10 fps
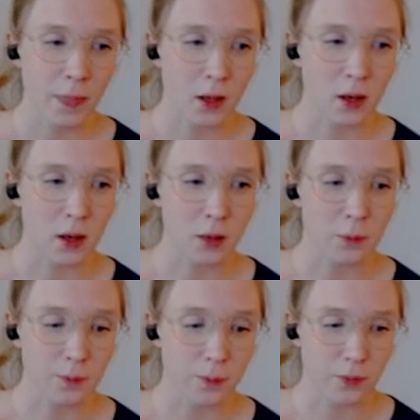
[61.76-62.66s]

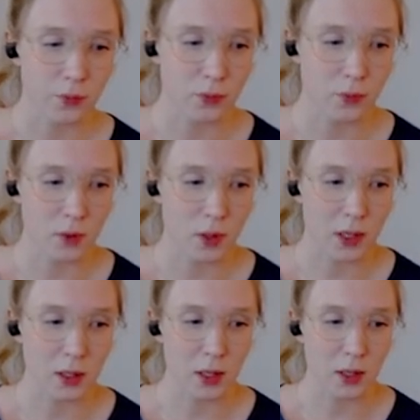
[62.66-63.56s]
um,
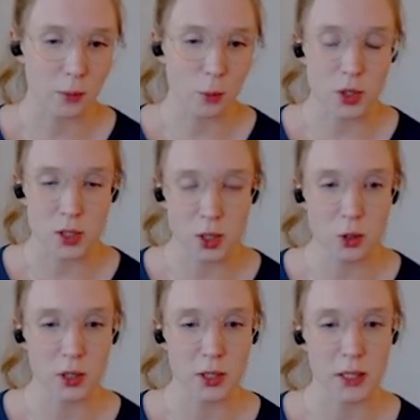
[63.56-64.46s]
and, and, and more
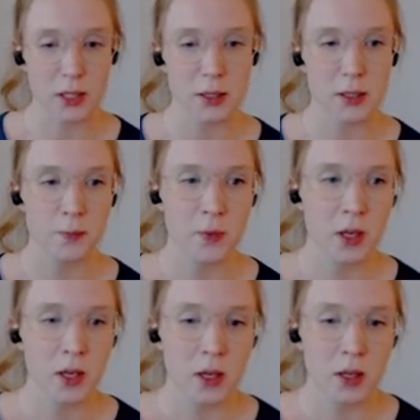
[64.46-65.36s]
secure in the end.
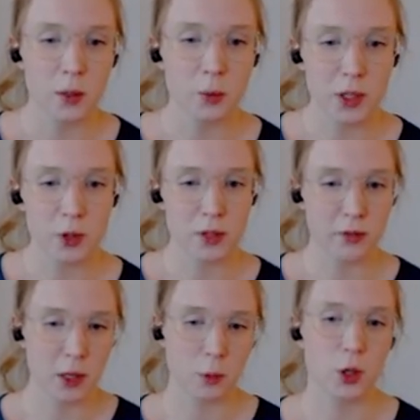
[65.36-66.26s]
The video is
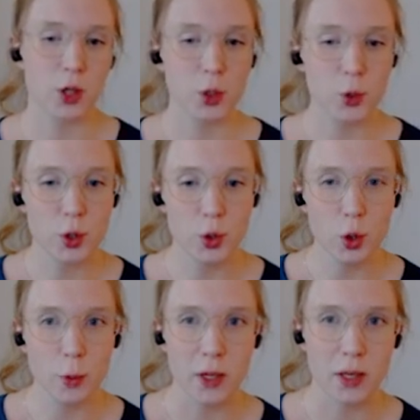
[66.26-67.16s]
available on
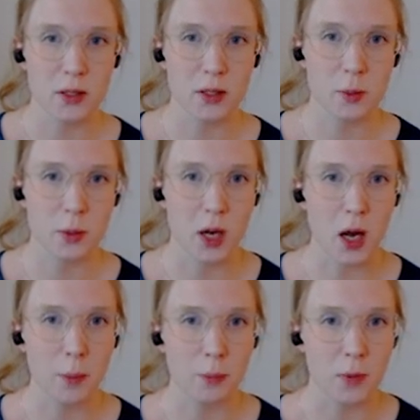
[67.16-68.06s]
YouTube and it's
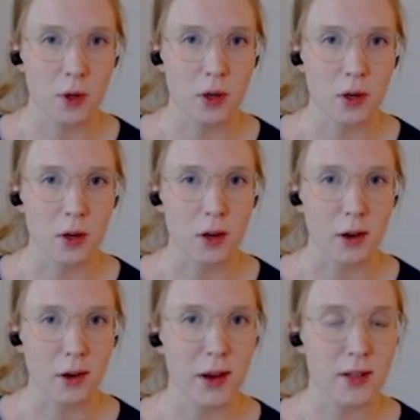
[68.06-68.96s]
become uh, a
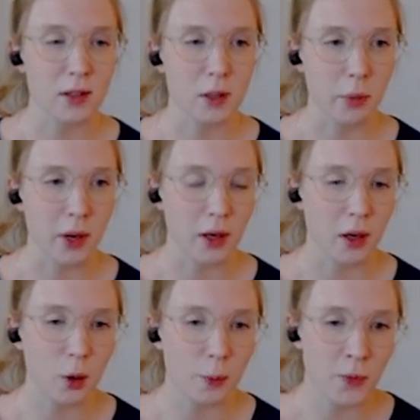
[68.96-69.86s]
classic by
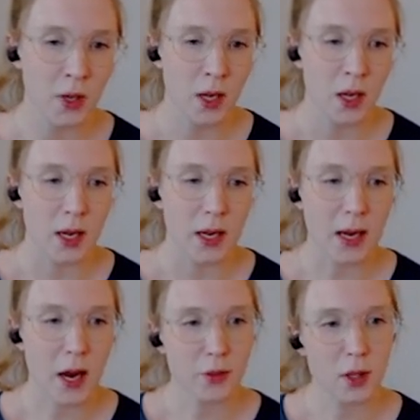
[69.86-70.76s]
now. And
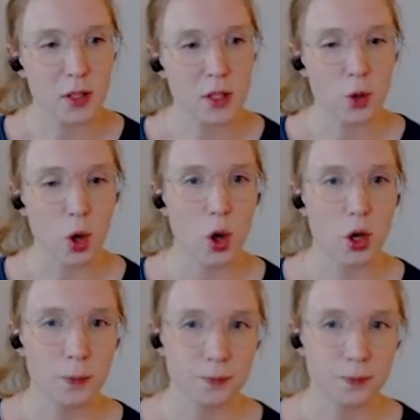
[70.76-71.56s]
after this talk,